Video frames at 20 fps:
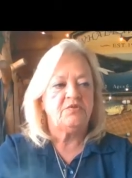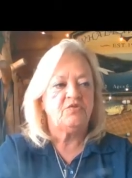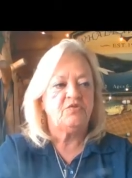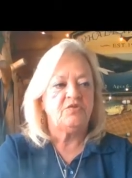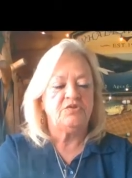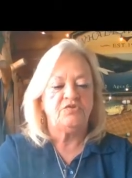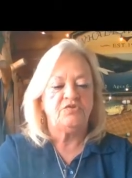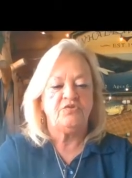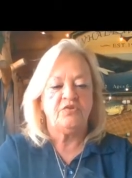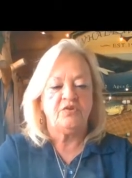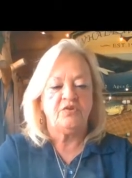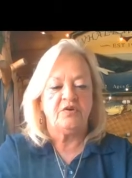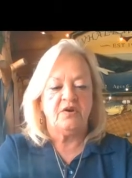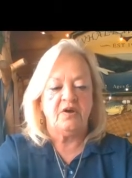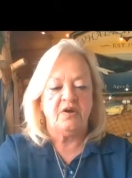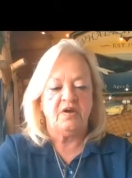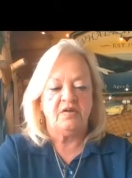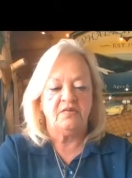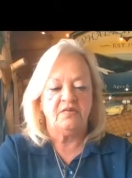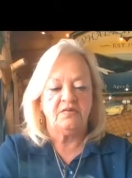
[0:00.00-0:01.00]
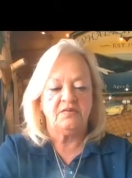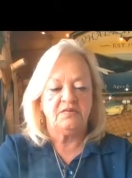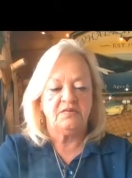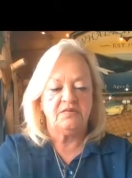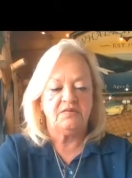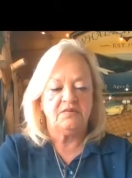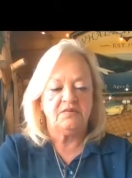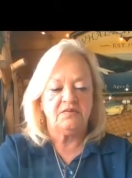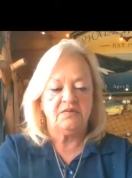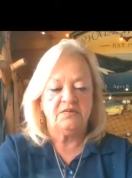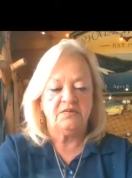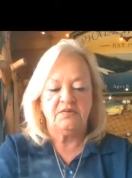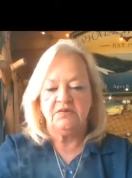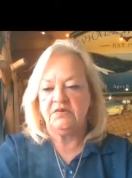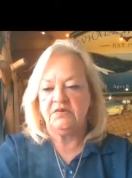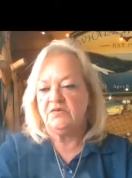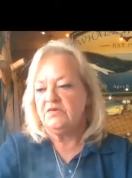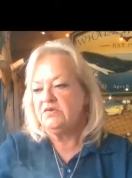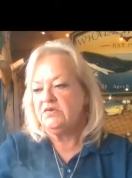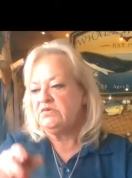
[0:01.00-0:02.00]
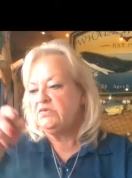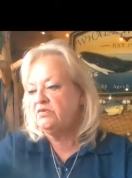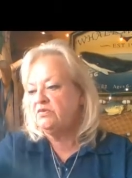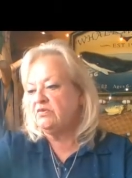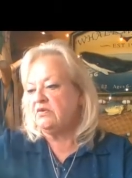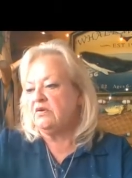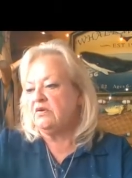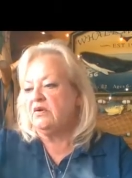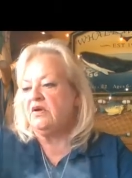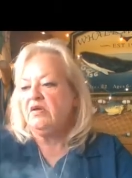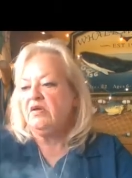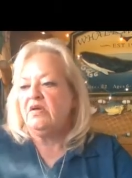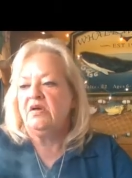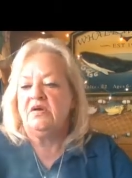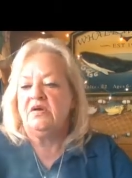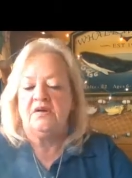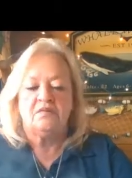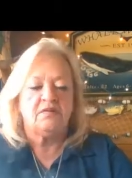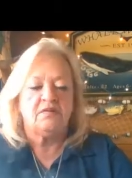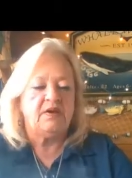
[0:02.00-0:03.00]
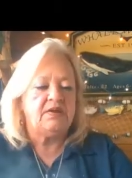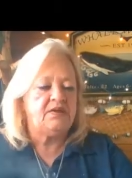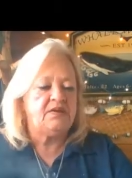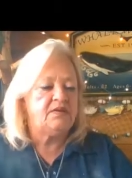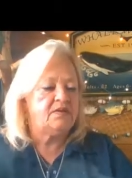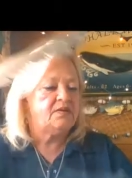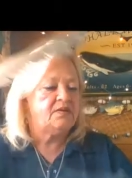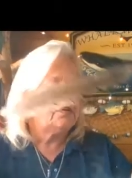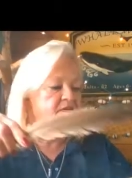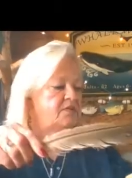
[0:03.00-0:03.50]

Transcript: Good girl. Good girl. All right.